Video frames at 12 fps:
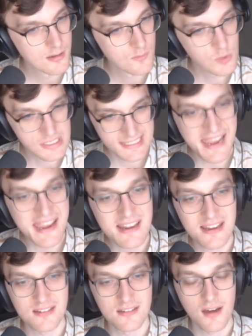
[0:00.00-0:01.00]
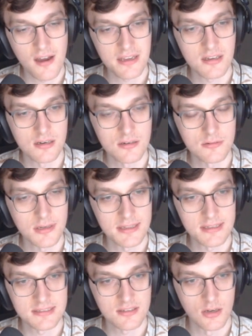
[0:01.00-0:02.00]
Where does 8 and 9 go in
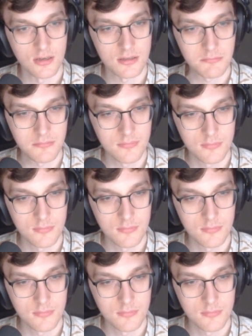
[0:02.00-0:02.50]
this column?